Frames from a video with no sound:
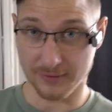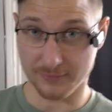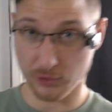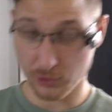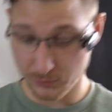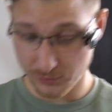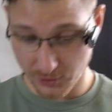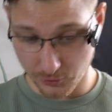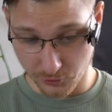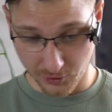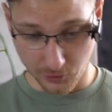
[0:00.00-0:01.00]
I've got all the
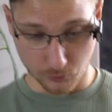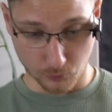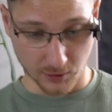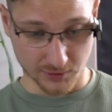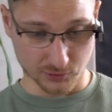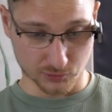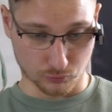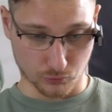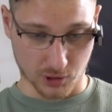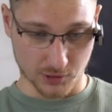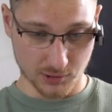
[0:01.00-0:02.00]
annoying wires
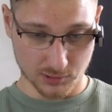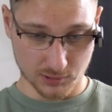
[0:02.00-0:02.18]
run.